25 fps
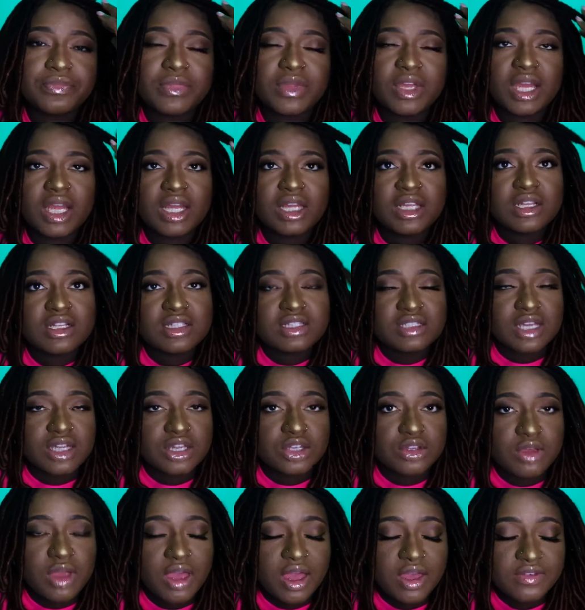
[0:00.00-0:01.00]
it looks
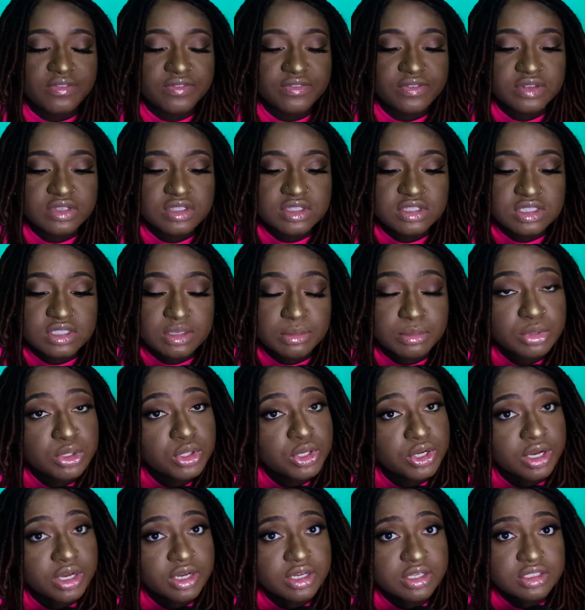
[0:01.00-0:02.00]
like you have
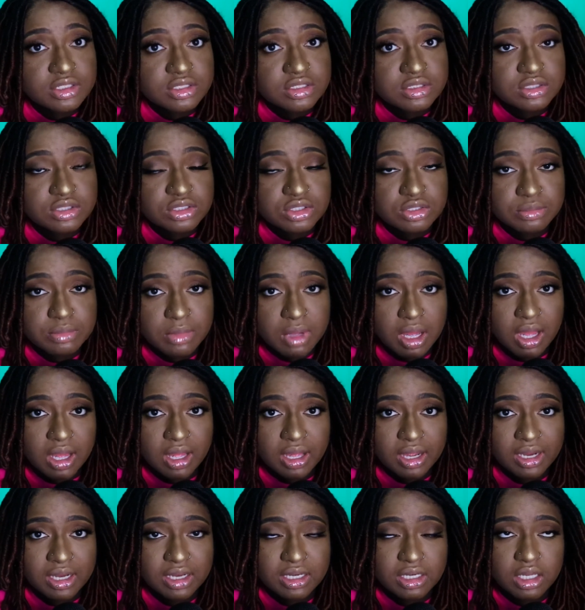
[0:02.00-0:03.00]
similar hair to
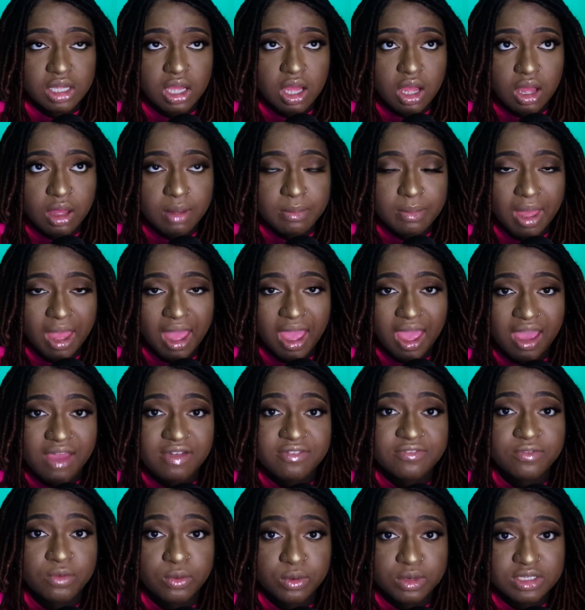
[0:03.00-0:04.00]
mine. I
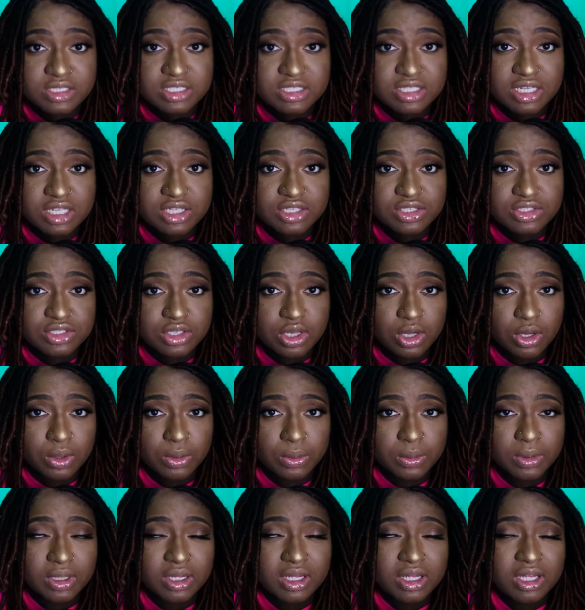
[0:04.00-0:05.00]
have 4C,
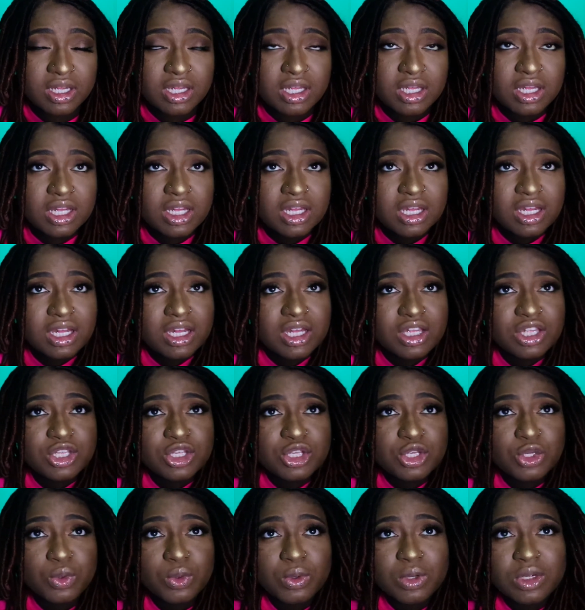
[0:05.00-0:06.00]
so
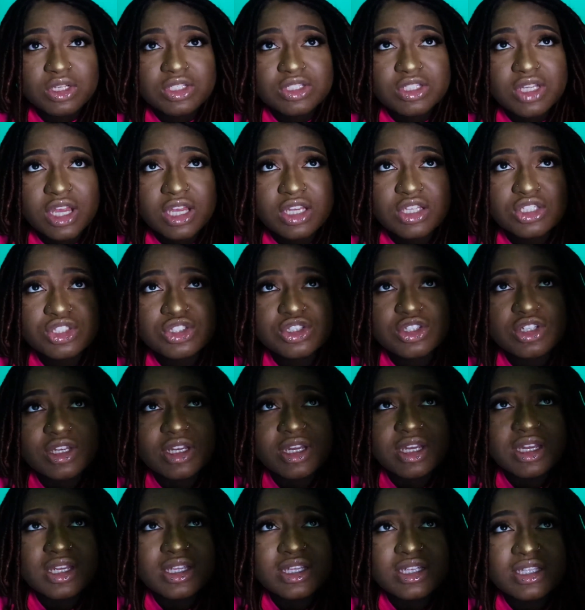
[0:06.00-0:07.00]
your texture
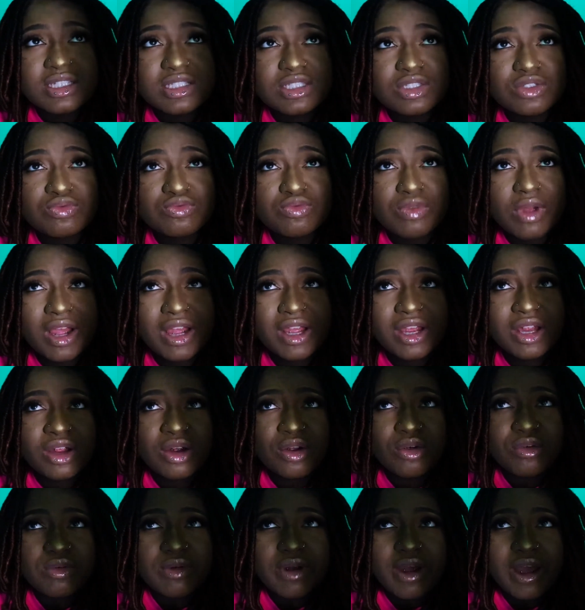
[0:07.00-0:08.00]
is right
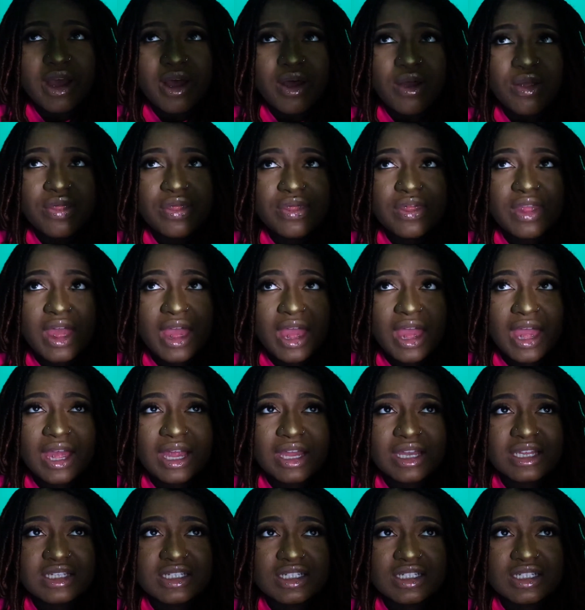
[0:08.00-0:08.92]
around that